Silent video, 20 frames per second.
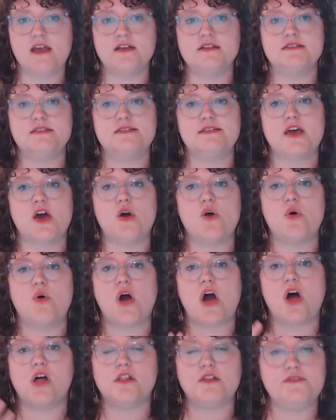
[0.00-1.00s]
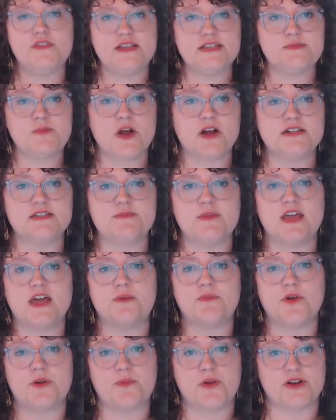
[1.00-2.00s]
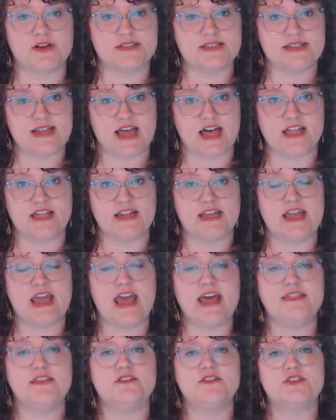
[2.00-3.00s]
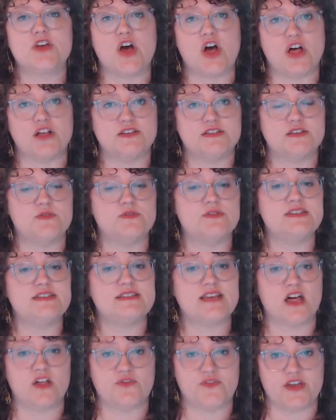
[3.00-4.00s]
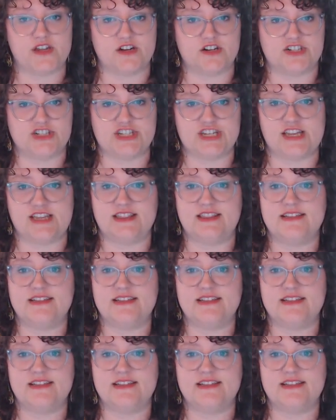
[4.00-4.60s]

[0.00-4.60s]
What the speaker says: So all of these parts make up our personality, and there's also self-energy.